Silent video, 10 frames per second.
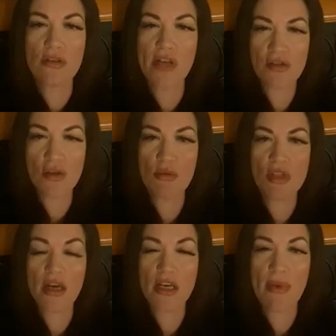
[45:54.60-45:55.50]
You guys know what I'm
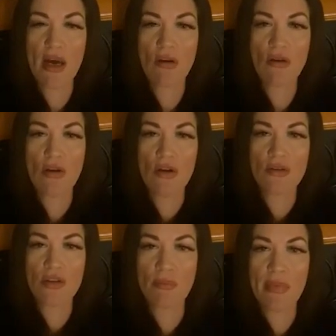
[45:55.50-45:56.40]
talking about?
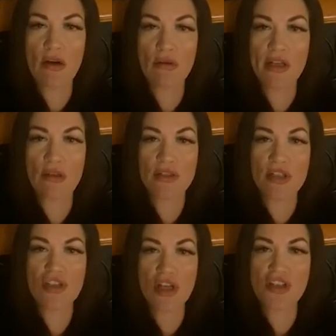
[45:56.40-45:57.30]
The male guilt
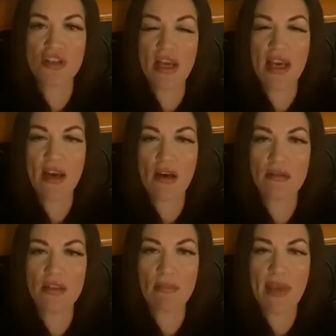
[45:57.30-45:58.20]
that shuts you
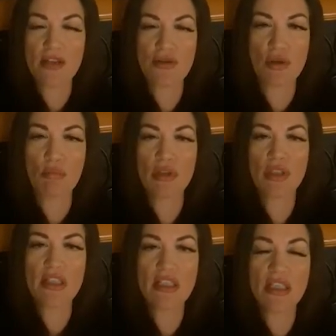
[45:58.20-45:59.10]
down and makes you
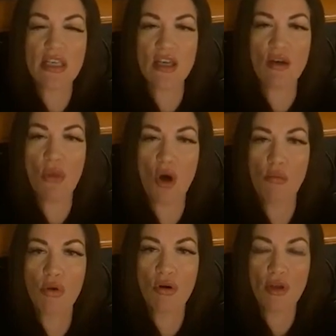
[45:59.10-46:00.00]
completely
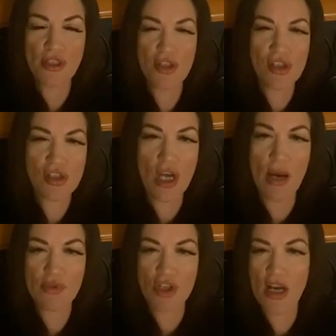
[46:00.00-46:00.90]
immobile and just
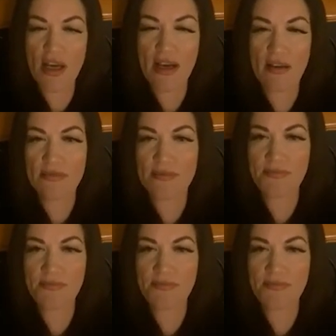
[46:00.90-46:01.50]
stop trying.